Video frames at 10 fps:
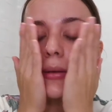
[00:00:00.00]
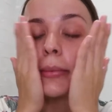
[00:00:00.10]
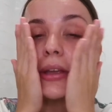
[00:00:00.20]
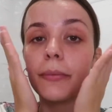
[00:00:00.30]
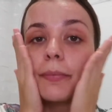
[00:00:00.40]
a
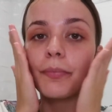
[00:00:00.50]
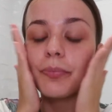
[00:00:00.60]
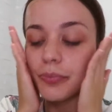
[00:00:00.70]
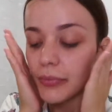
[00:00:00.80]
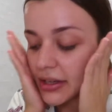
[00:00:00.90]
bit
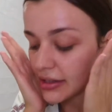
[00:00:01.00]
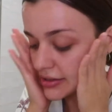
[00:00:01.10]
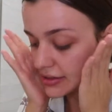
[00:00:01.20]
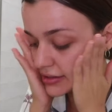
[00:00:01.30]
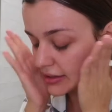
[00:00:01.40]

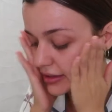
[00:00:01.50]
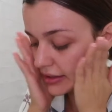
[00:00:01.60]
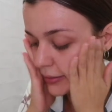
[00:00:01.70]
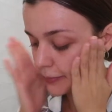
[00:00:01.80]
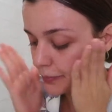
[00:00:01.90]
because it's the